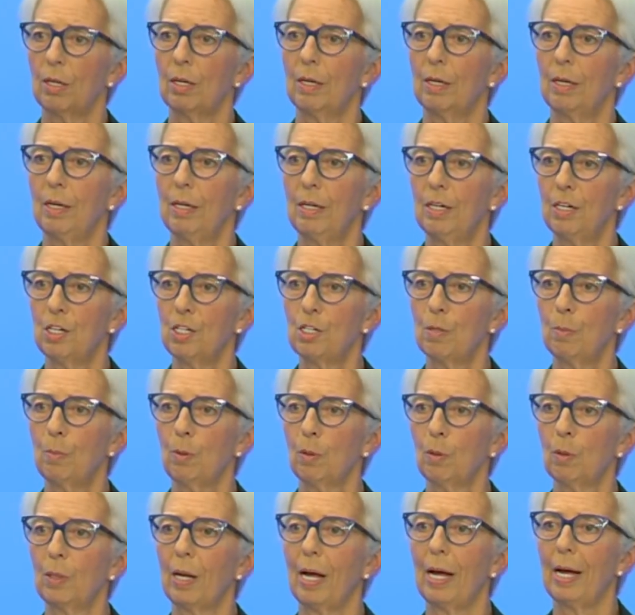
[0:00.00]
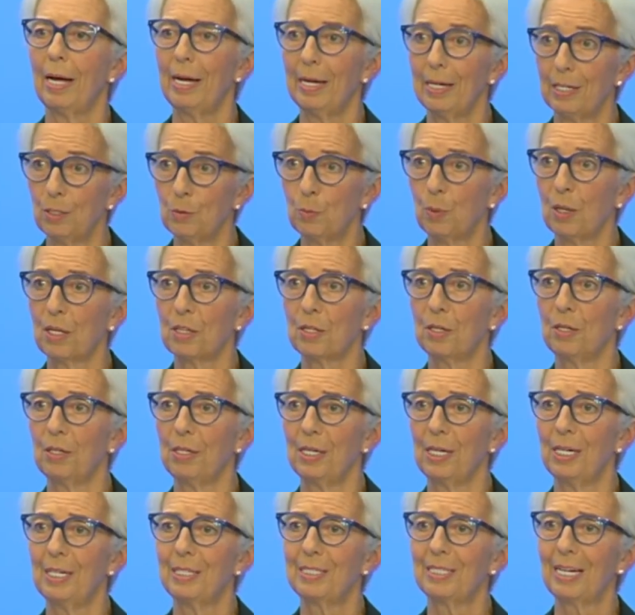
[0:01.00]
eligible and whether
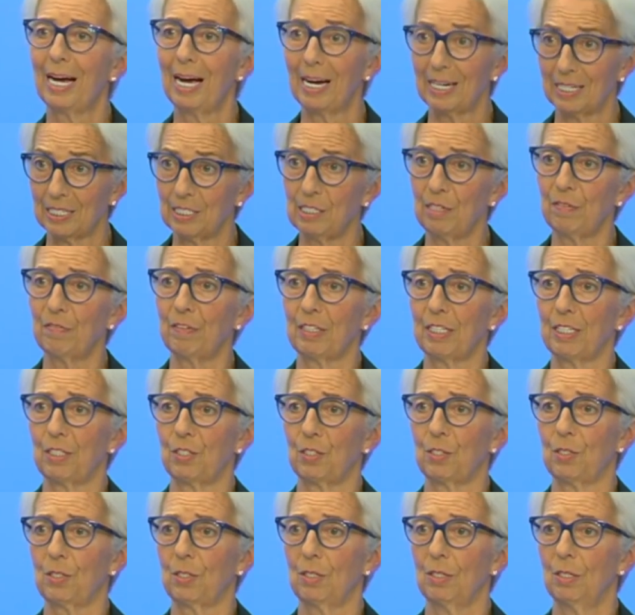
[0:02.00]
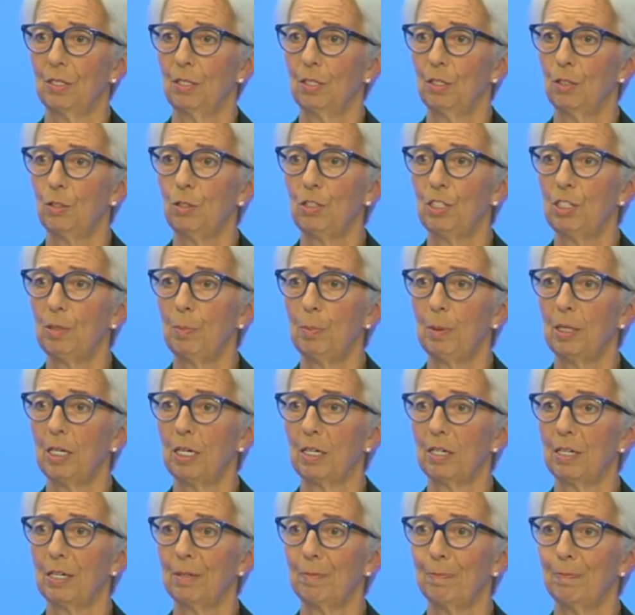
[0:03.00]
it activates the
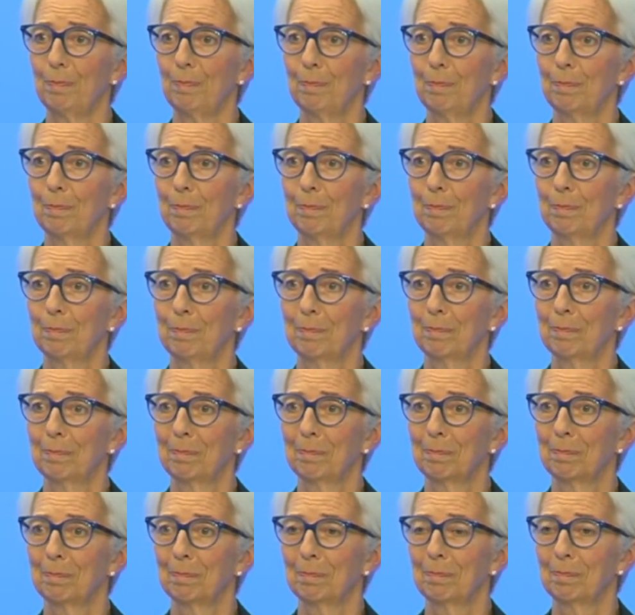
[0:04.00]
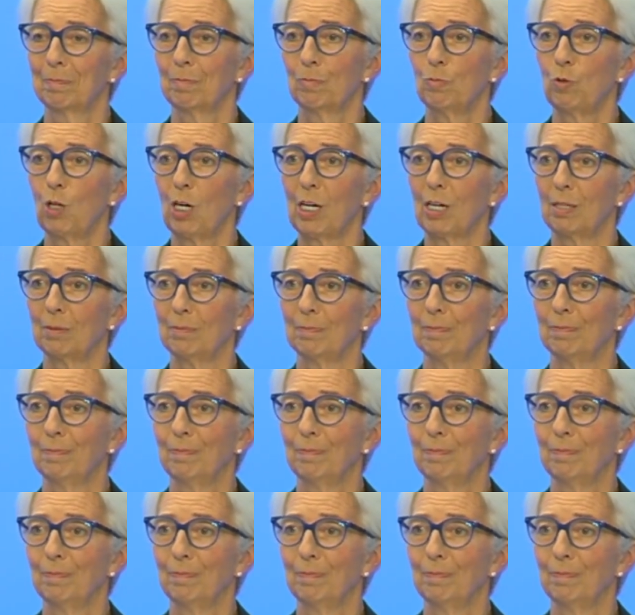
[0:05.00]
TPI. Voilà.